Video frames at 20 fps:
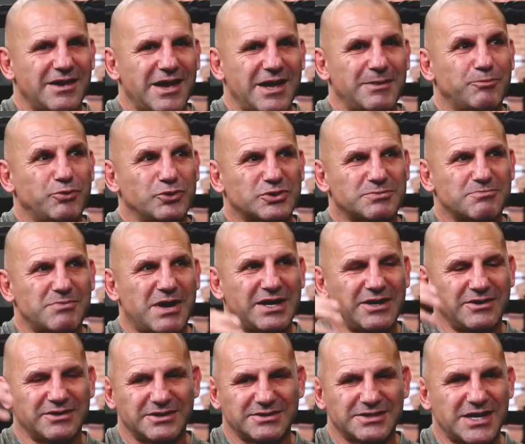and puts money
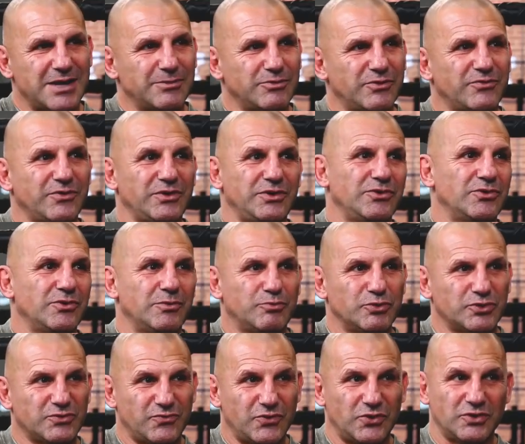on the table for you and
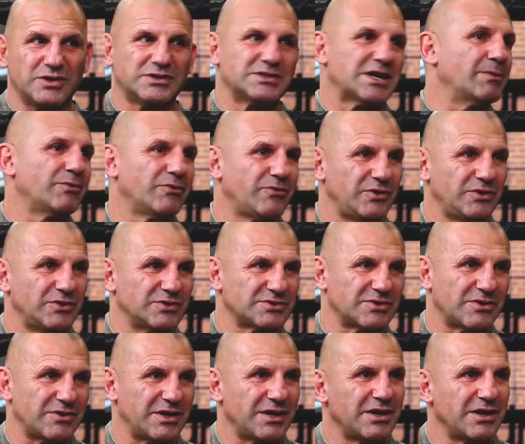puts food on the table for you. Sorry,